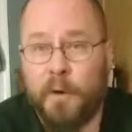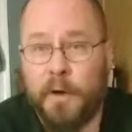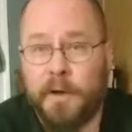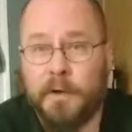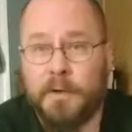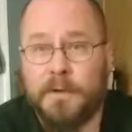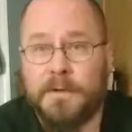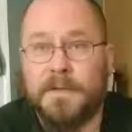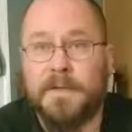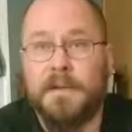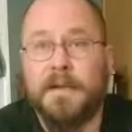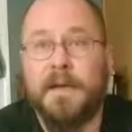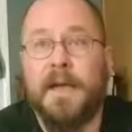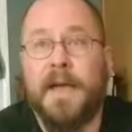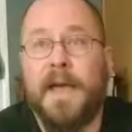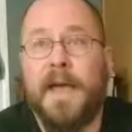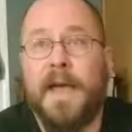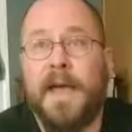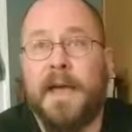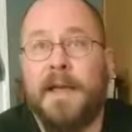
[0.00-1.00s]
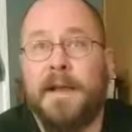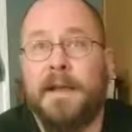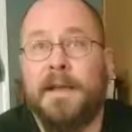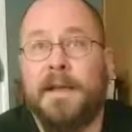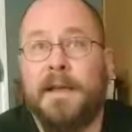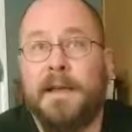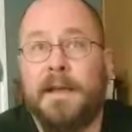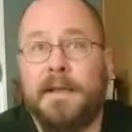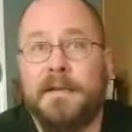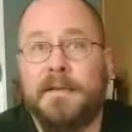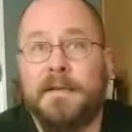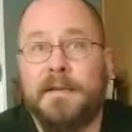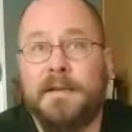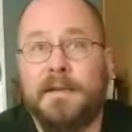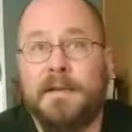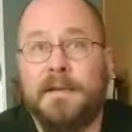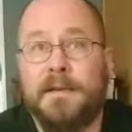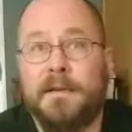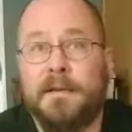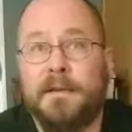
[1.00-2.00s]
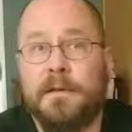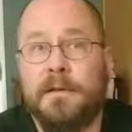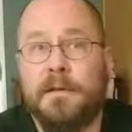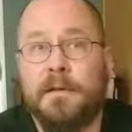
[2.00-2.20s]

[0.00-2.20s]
oils, and it